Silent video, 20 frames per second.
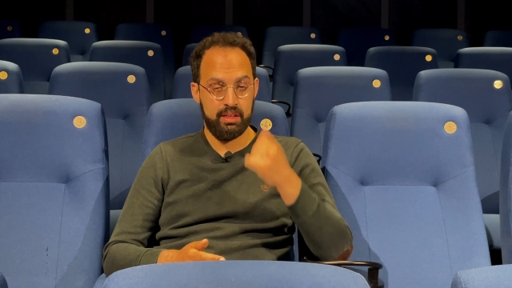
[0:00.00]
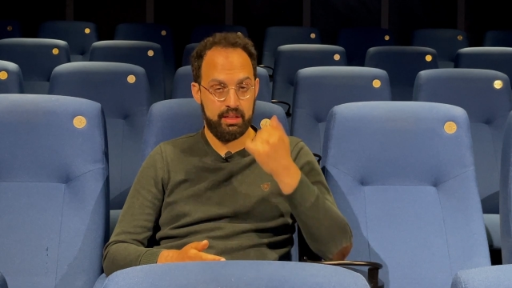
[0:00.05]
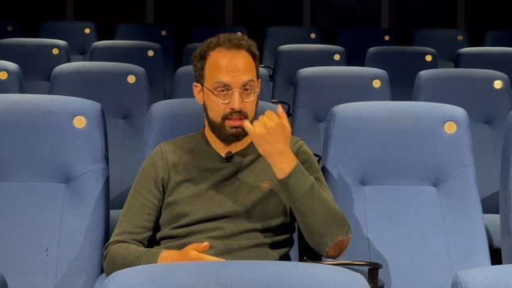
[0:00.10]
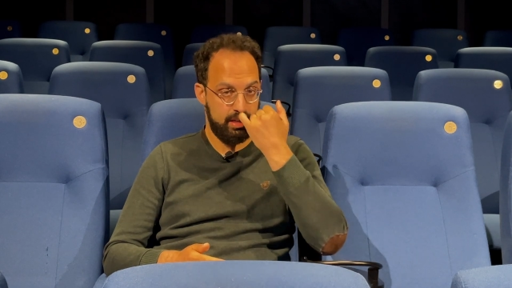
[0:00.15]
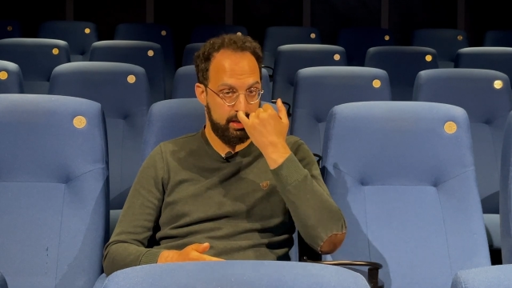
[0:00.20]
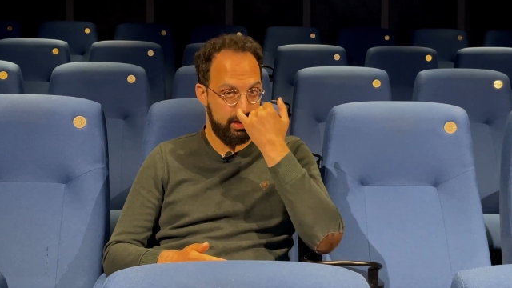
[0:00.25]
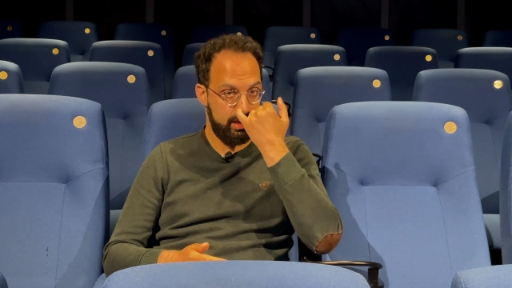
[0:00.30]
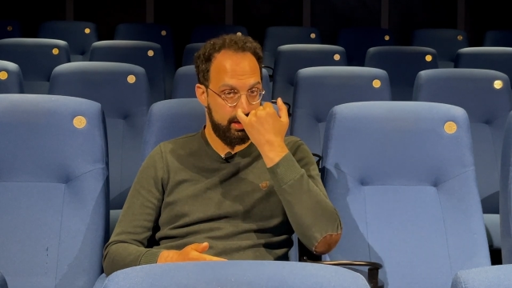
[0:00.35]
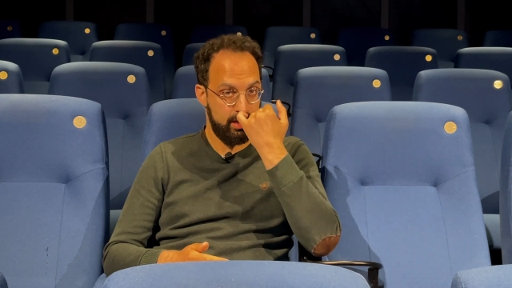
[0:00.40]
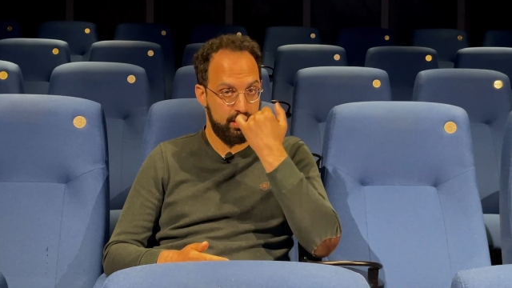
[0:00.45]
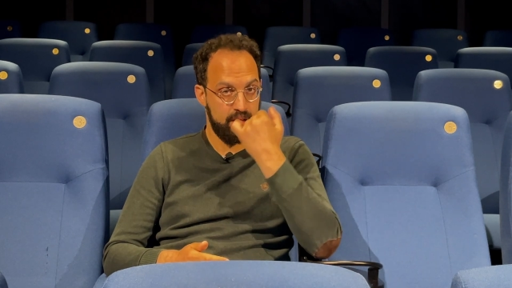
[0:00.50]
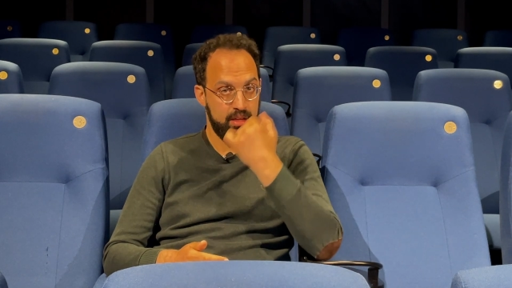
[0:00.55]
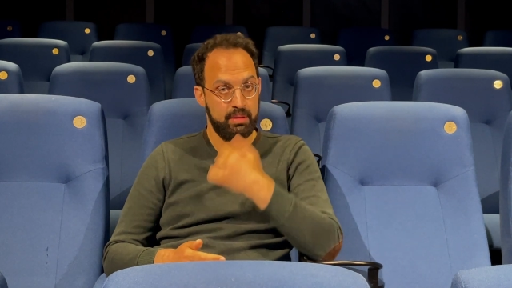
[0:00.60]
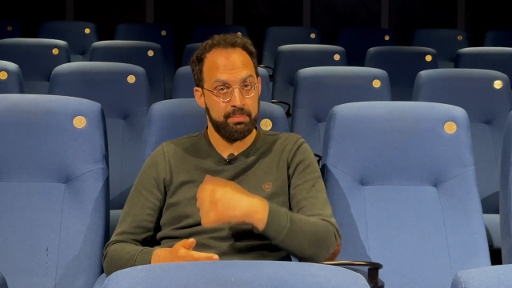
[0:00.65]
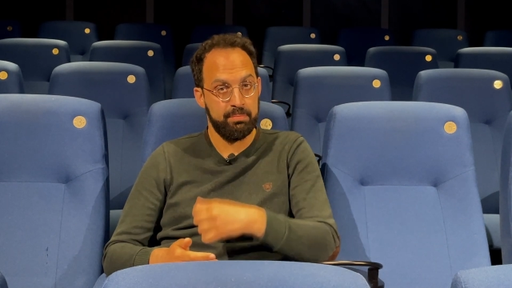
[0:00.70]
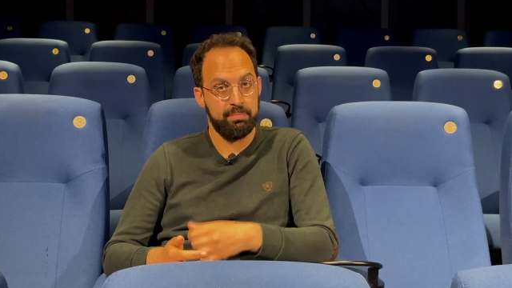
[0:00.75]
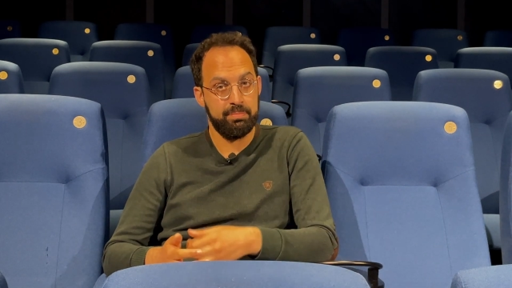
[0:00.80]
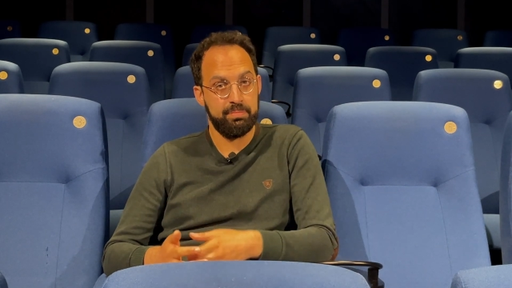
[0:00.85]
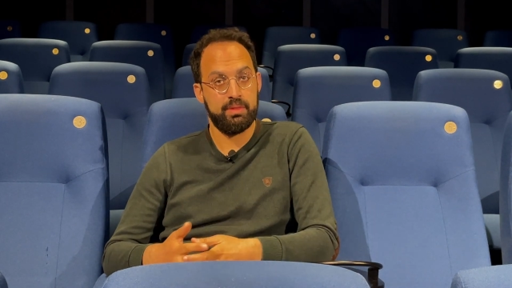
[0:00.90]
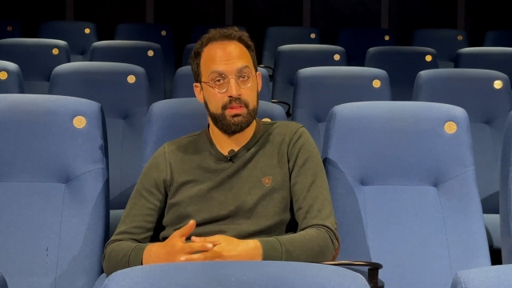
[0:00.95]
a
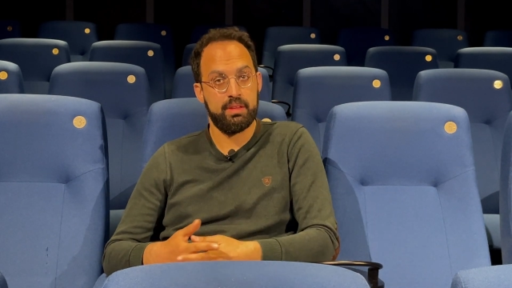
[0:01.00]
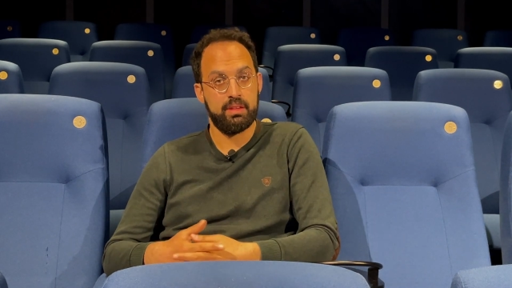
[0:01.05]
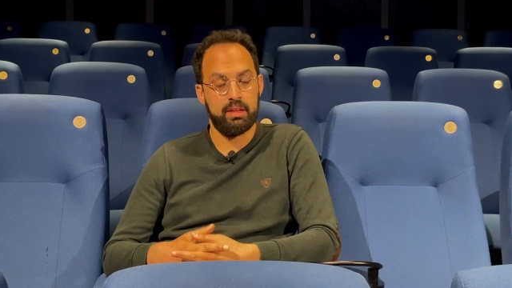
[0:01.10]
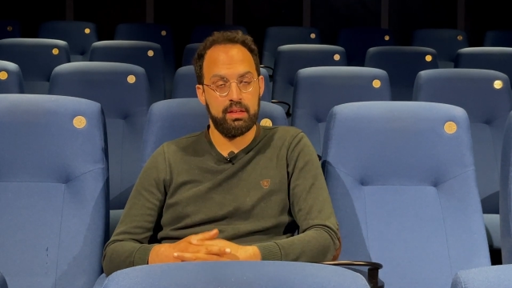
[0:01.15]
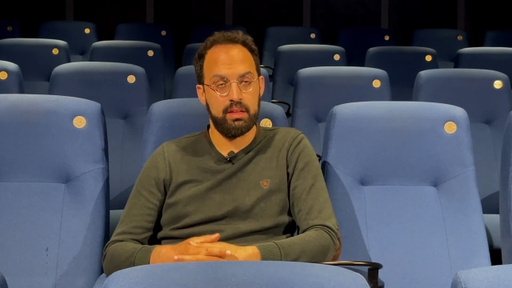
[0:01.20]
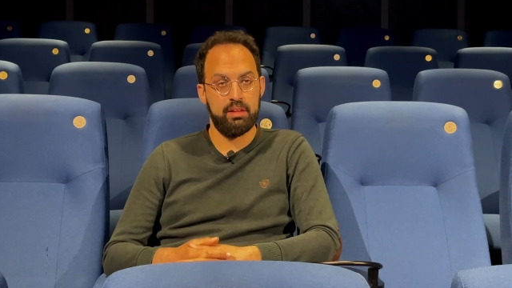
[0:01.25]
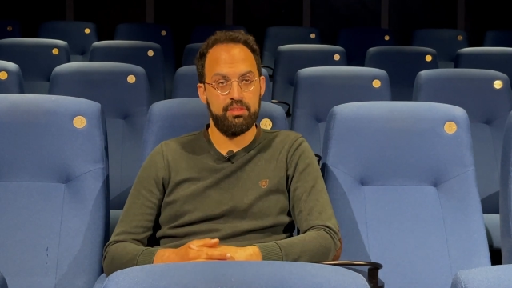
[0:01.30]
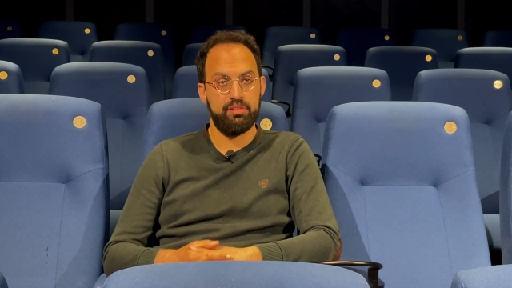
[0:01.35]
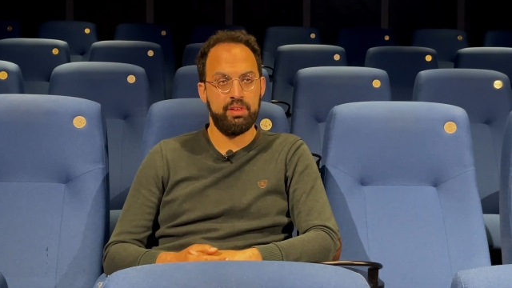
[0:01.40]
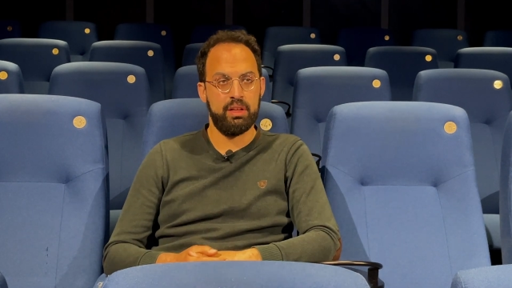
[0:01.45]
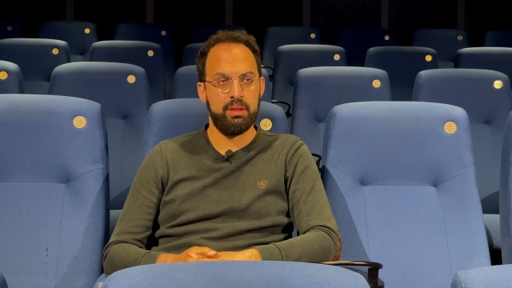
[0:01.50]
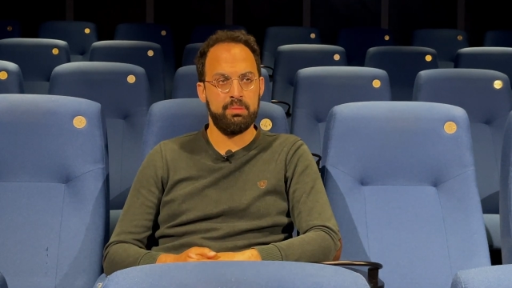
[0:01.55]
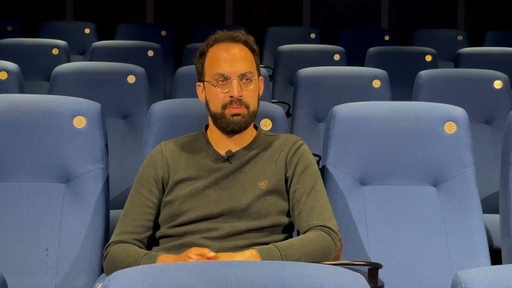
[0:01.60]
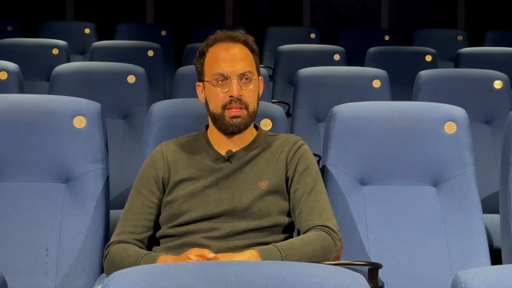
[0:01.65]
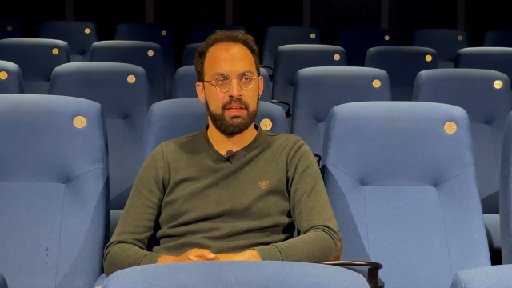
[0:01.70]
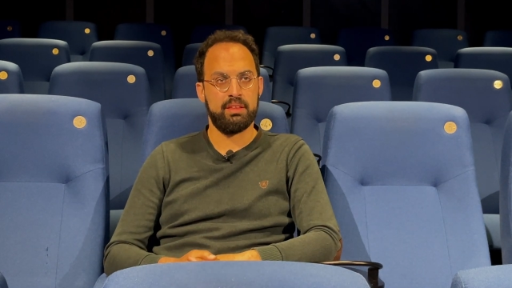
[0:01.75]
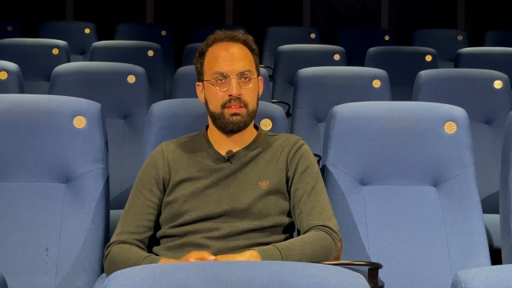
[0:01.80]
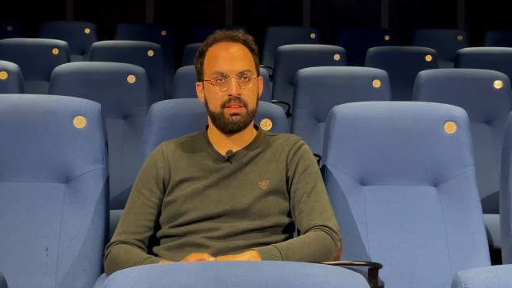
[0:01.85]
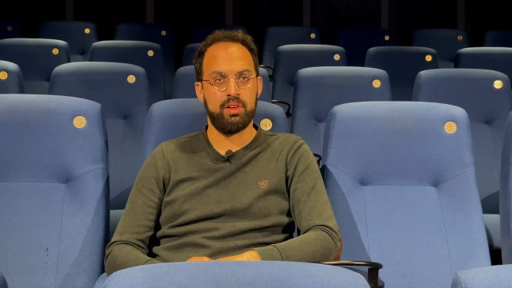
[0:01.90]
film that